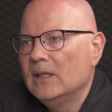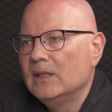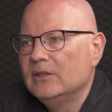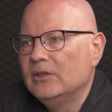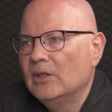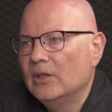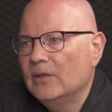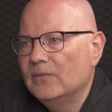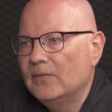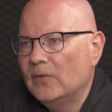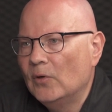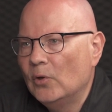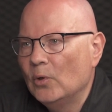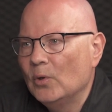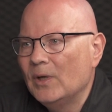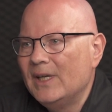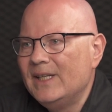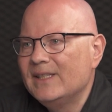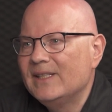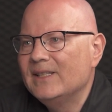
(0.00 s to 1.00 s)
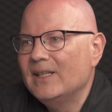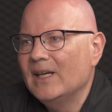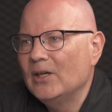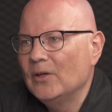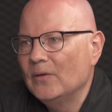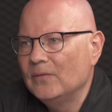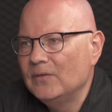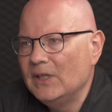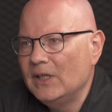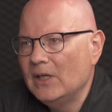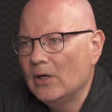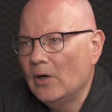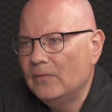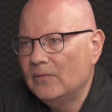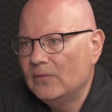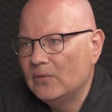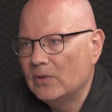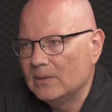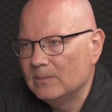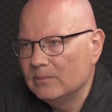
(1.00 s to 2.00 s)
Therefore, instead of the
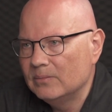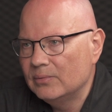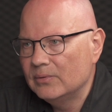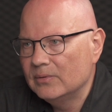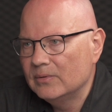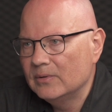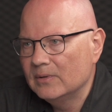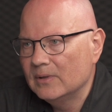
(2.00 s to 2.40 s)
off-ramp,